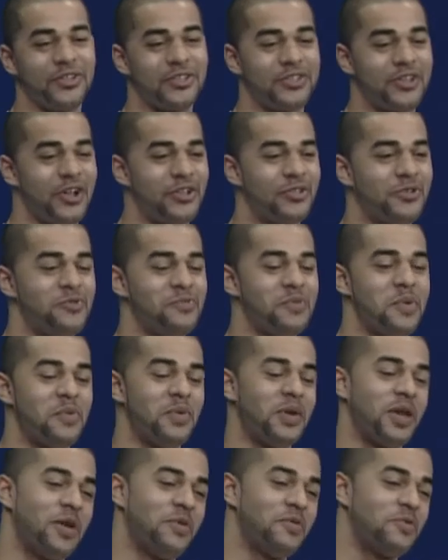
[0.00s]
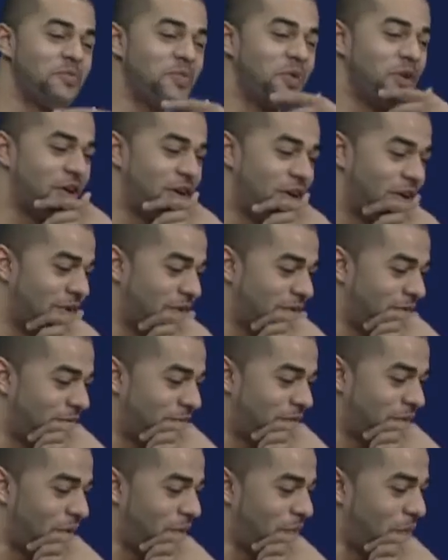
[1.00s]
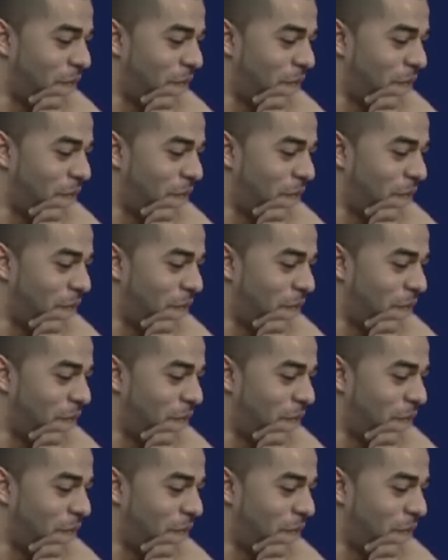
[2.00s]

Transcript: It's hard to remember names. But uh, Ronald